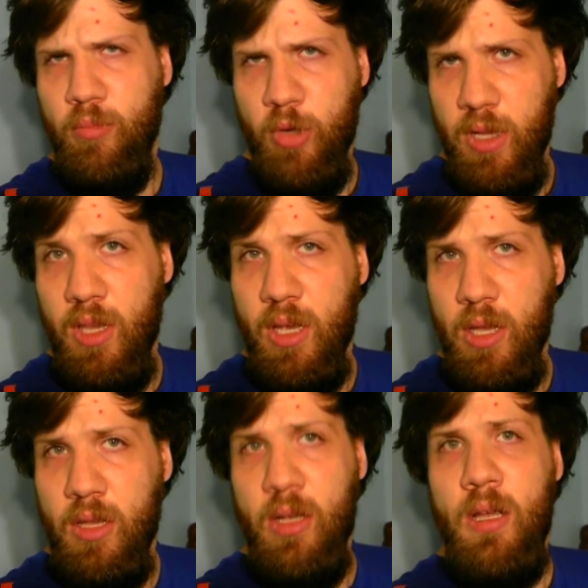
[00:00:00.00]
pretty
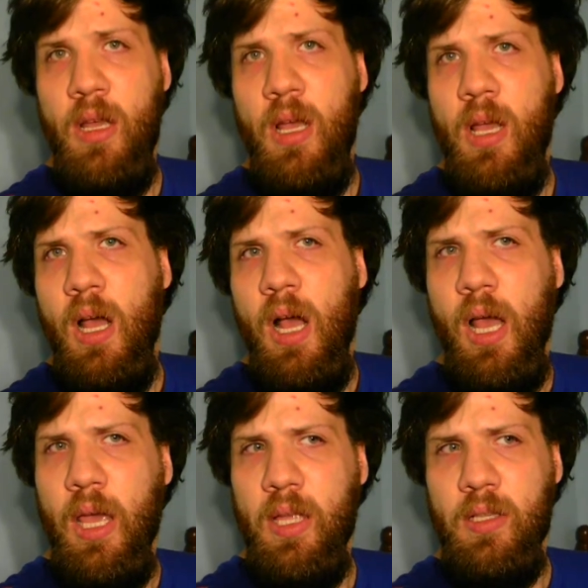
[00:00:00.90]
good
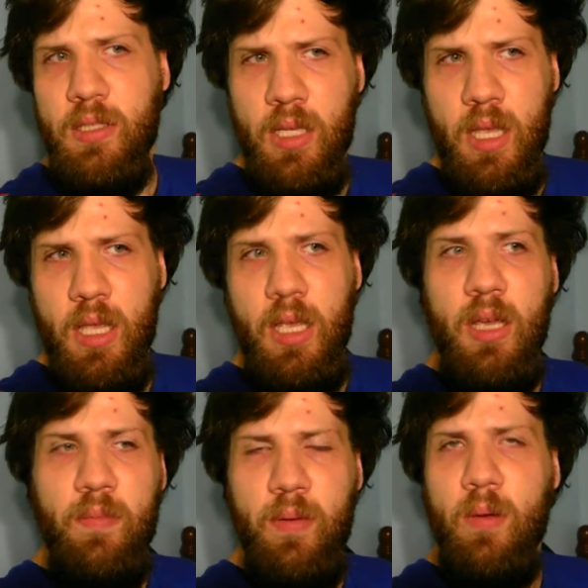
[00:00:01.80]
and see
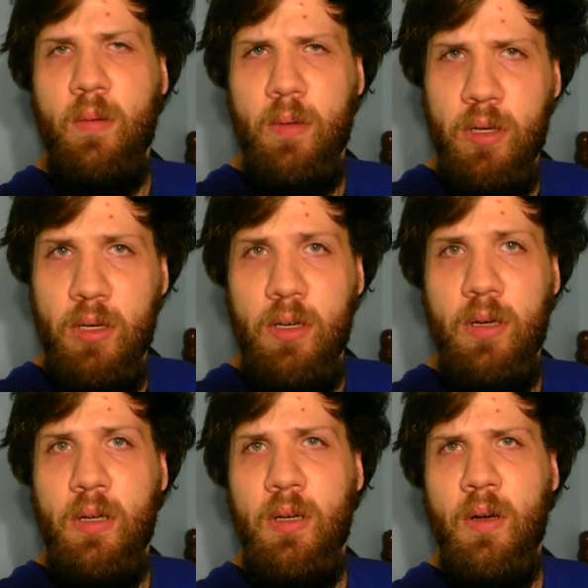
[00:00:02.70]
if it will